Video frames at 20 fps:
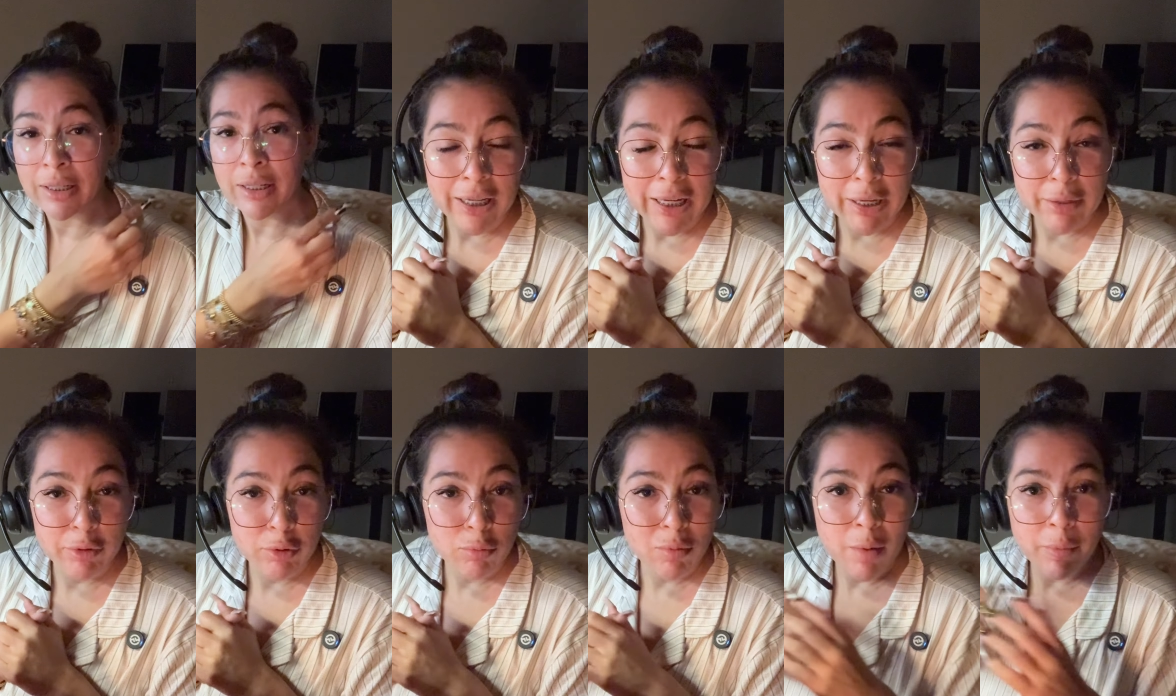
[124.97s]
If
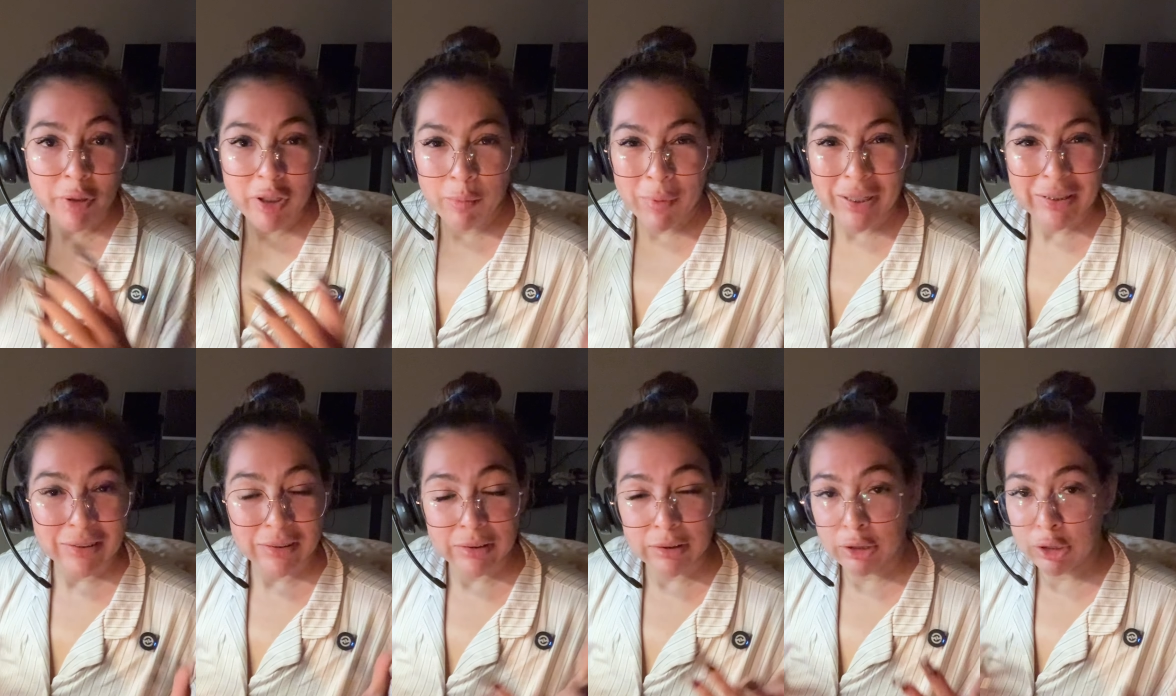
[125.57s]
you want me to make
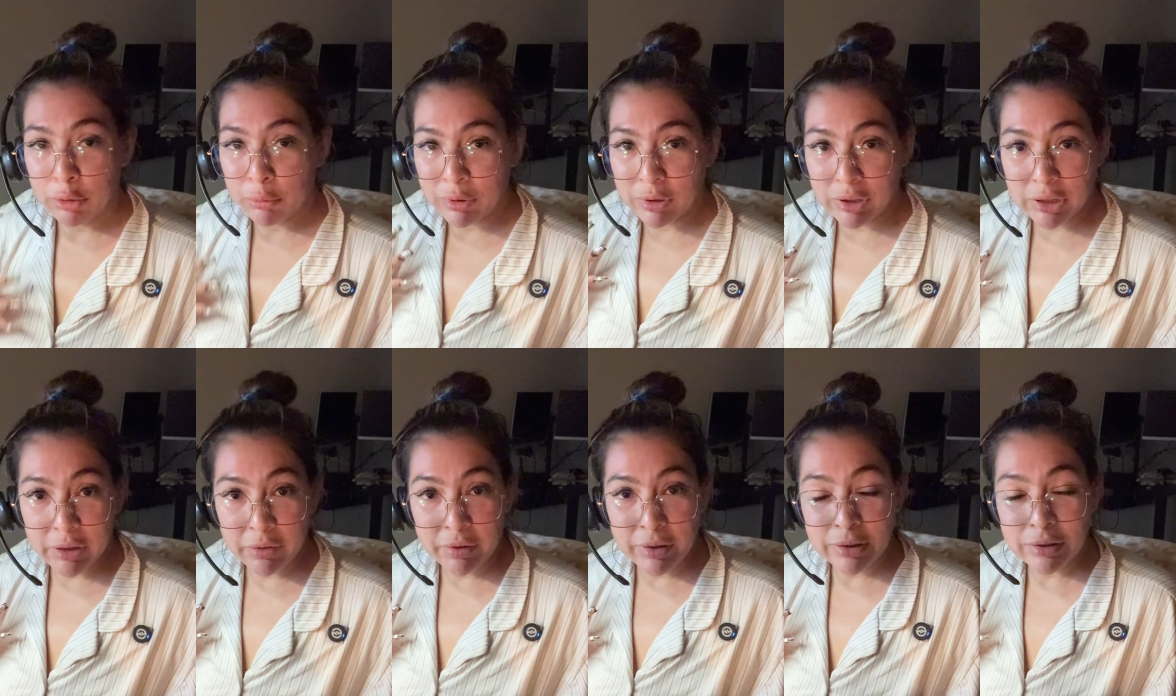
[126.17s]
this into a
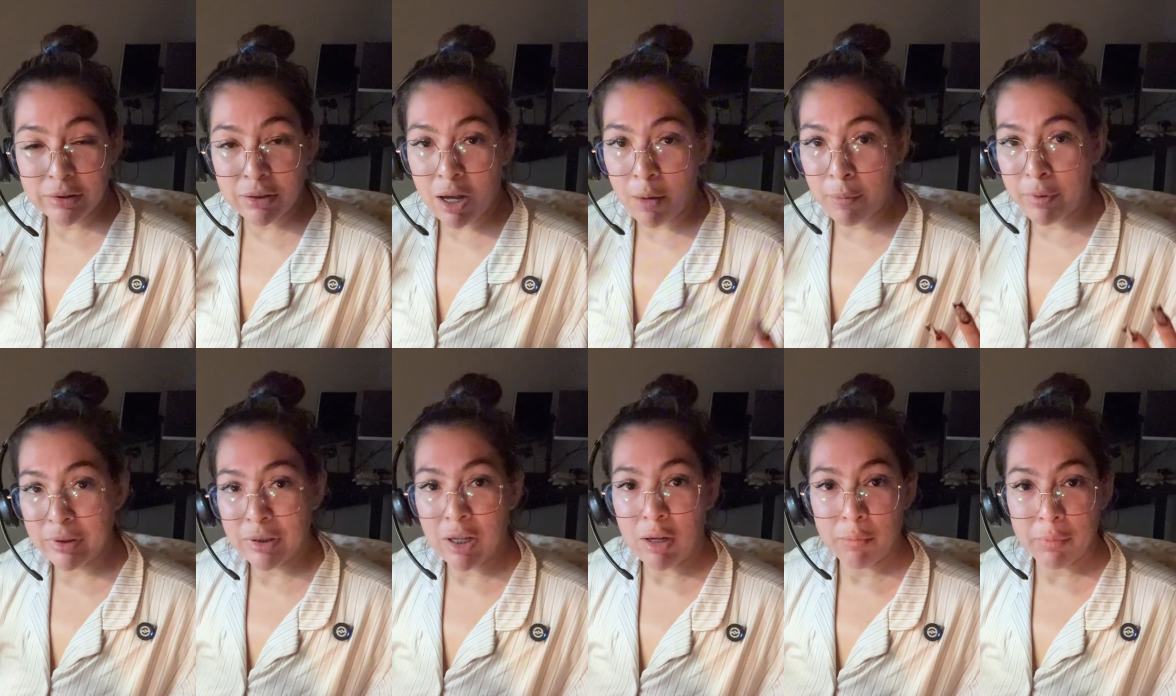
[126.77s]
series,
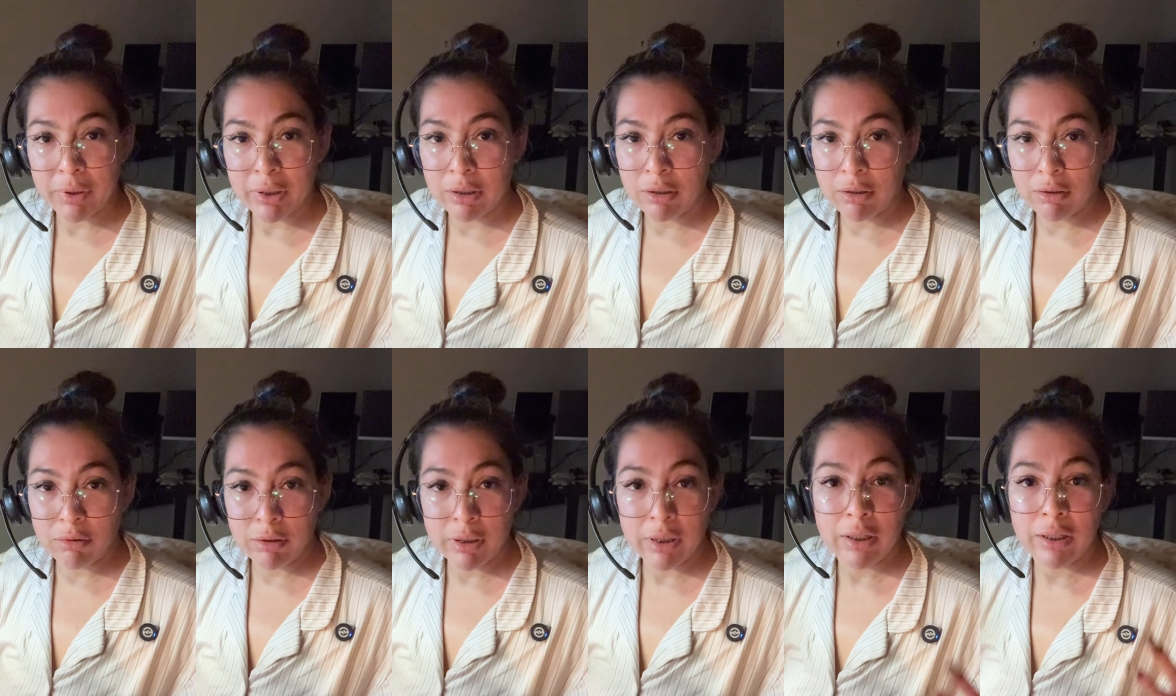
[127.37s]
comment down
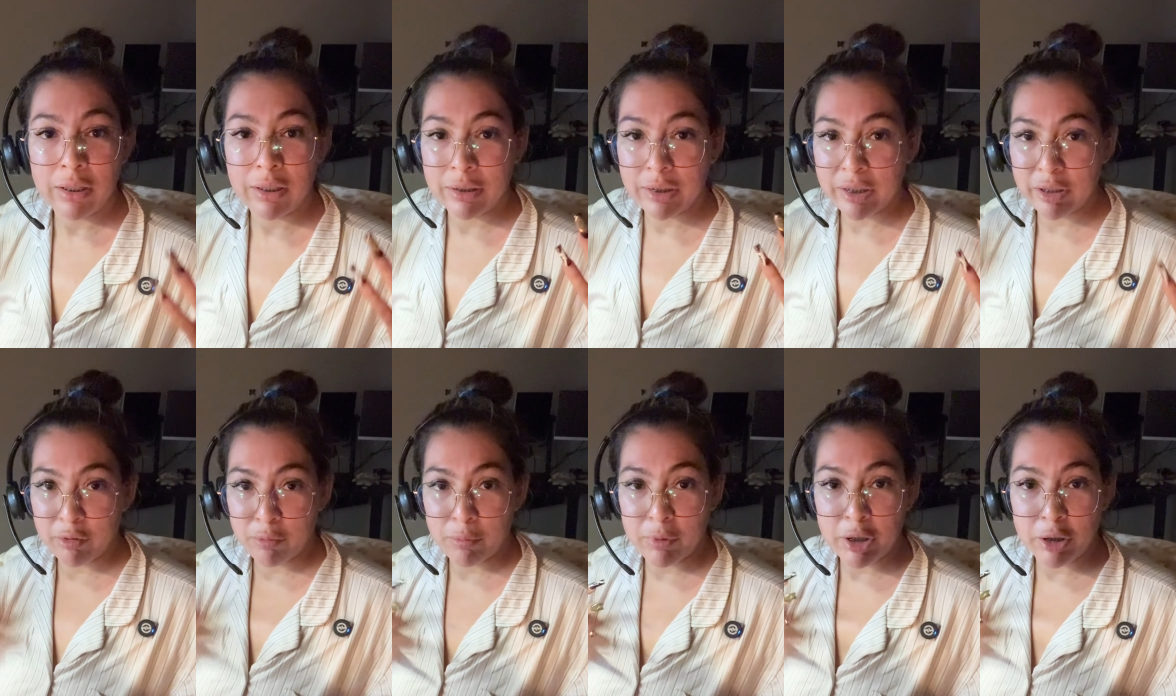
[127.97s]
below.
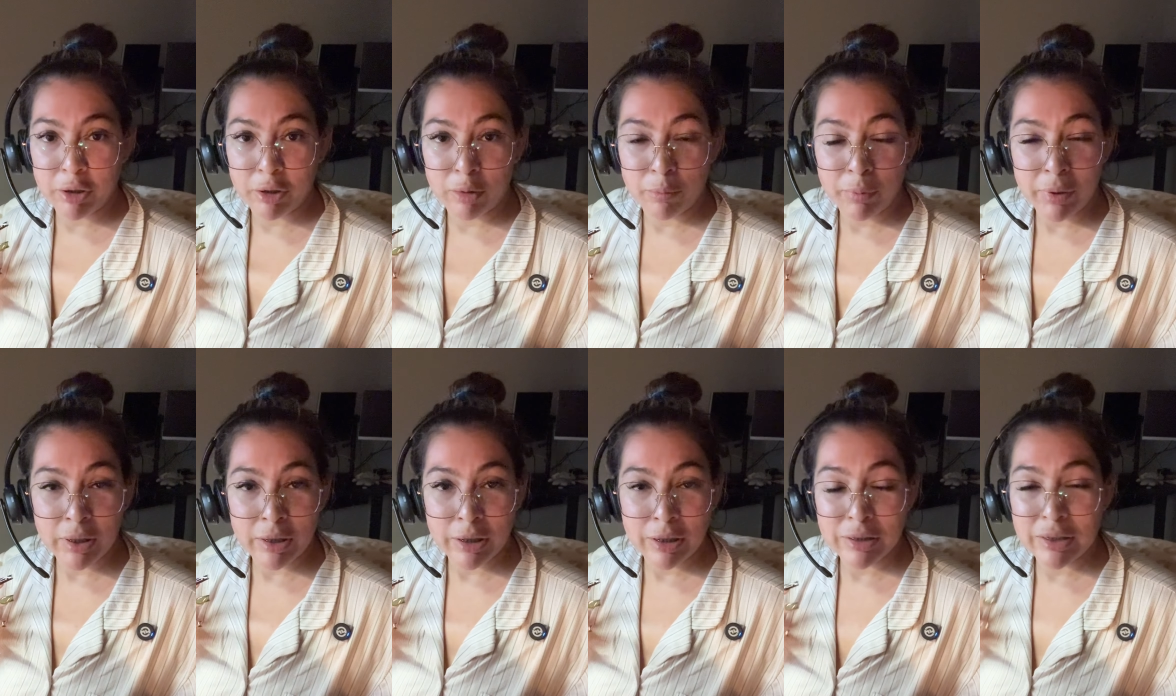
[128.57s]
Give me your
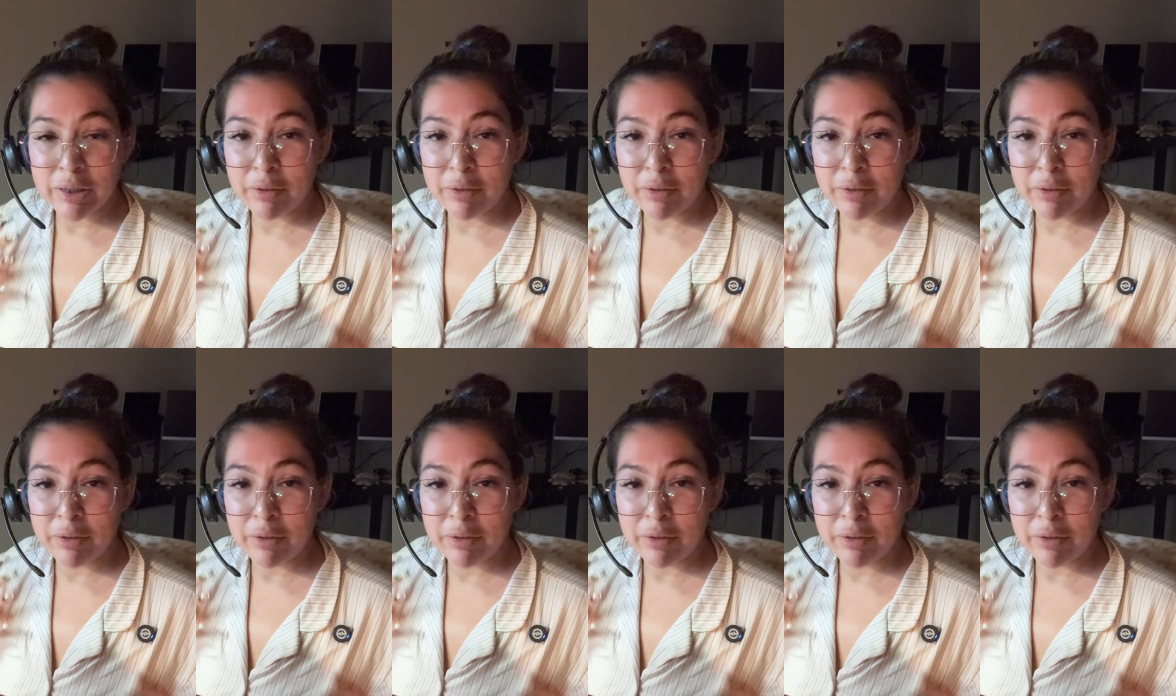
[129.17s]
opinions.